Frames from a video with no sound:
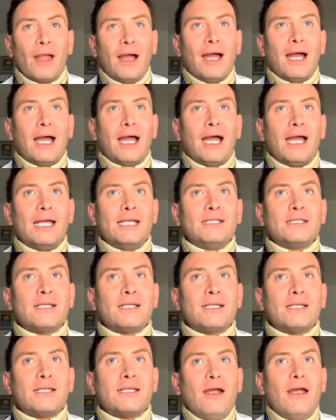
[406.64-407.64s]
and
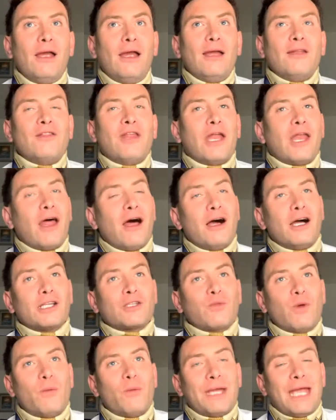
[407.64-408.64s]
the
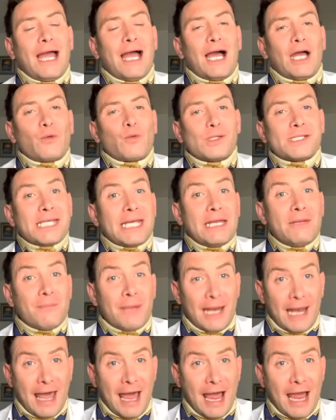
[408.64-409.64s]
last one we had was in
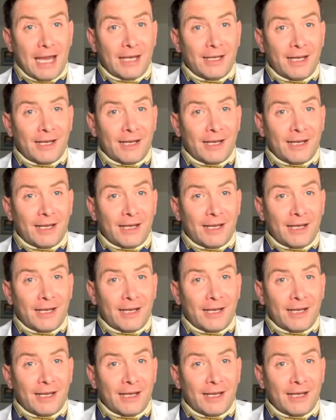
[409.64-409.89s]
Milan,